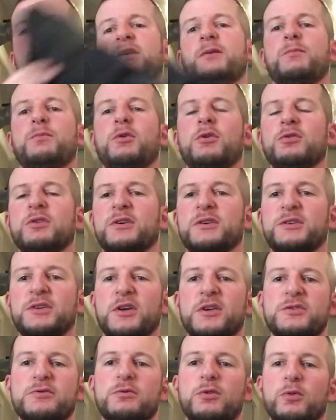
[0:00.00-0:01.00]
that bold look
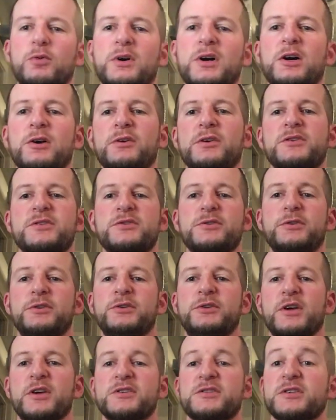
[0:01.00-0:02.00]
does real well, is
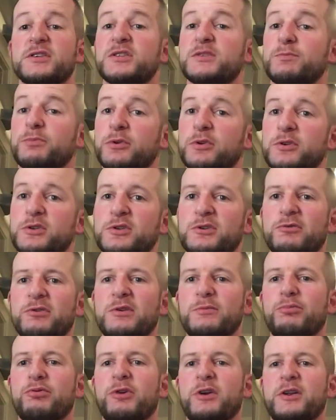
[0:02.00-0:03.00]
does this
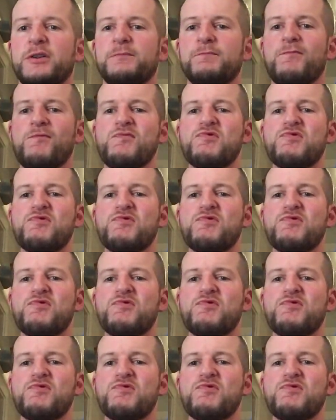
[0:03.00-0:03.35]
screen print